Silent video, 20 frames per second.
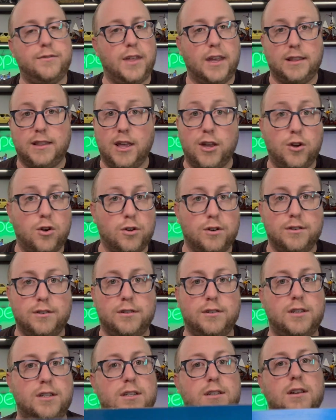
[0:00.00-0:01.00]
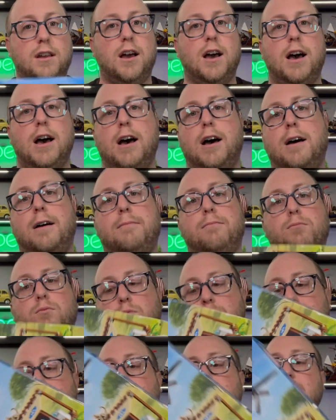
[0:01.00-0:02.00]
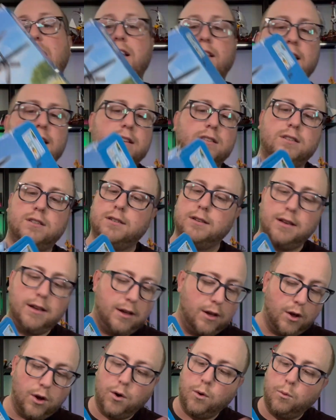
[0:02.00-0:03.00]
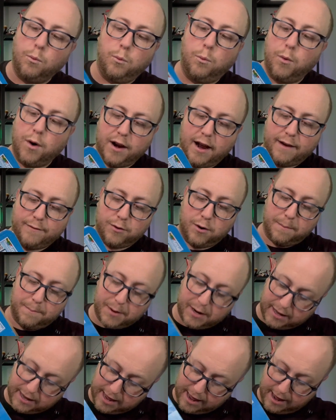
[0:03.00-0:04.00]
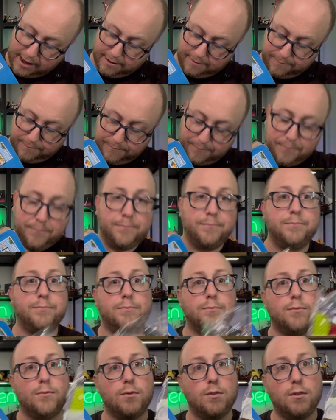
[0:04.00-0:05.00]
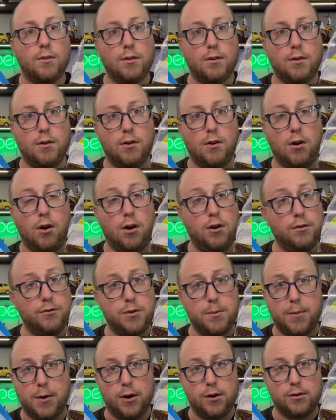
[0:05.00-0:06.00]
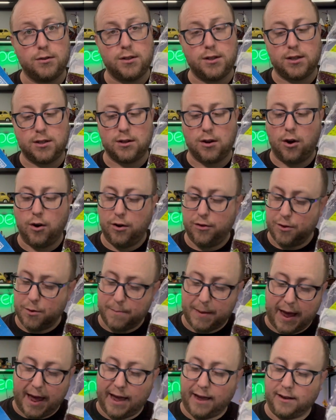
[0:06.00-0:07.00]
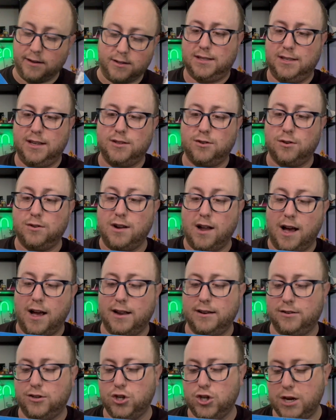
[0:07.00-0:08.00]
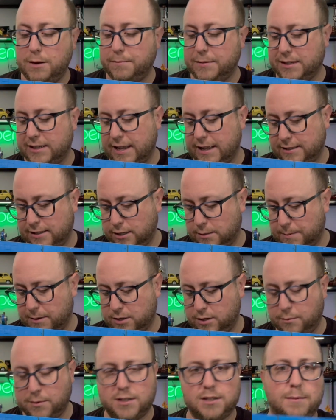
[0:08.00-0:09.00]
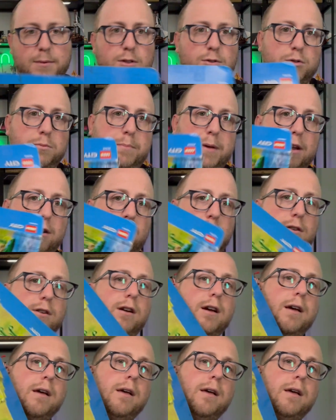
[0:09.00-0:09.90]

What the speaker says: like they couldn't resell it, whatever. But again, all of the parts are in their bags. These are not cheap sets, especially with some of those bigger,